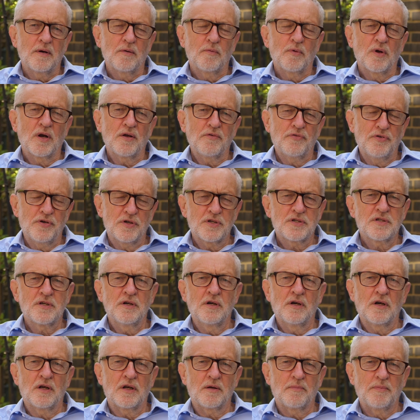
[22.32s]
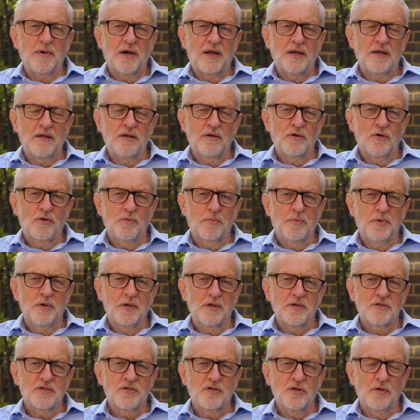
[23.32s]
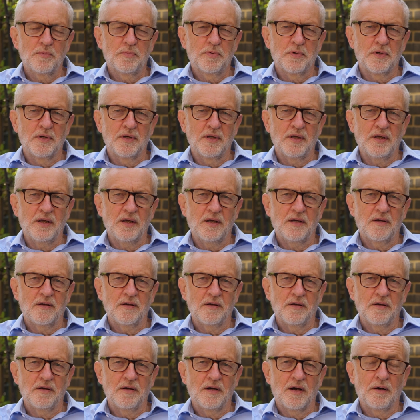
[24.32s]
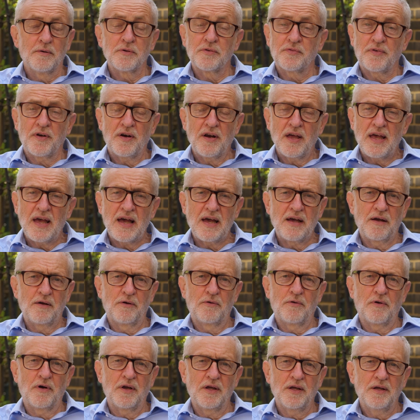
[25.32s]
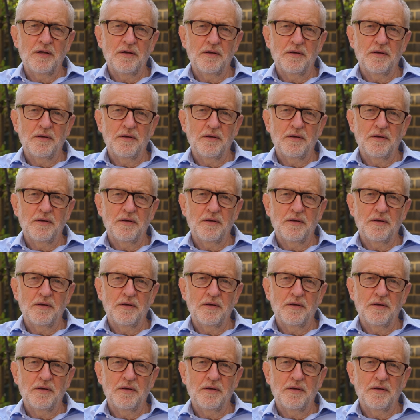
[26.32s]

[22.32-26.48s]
When I first heard about the European Super League, I was very angry.